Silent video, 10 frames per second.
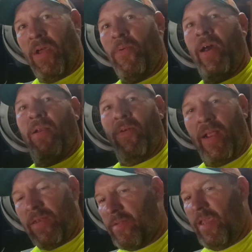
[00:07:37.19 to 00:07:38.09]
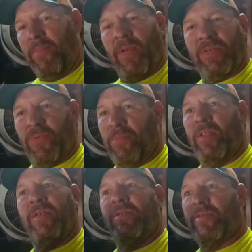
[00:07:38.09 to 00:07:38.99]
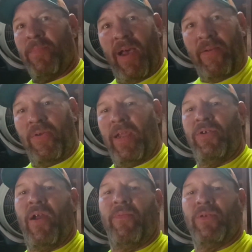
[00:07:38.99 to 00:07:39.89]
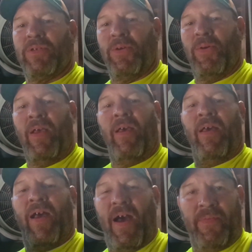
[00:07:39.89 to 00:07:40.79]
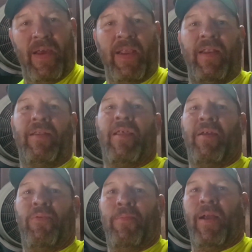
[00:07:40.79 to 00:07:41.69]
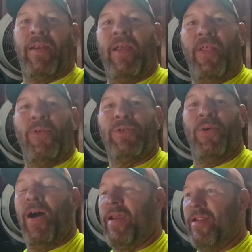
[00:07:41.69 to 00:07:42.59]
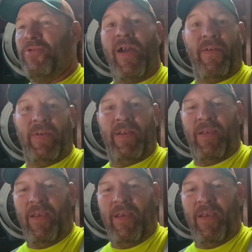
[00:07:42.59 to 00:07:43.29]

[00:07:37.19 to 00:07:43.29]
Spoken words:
That way I don't have to keep messing with it. But this is my everyday driver, so I've got to get the thing put back together so I can drive it.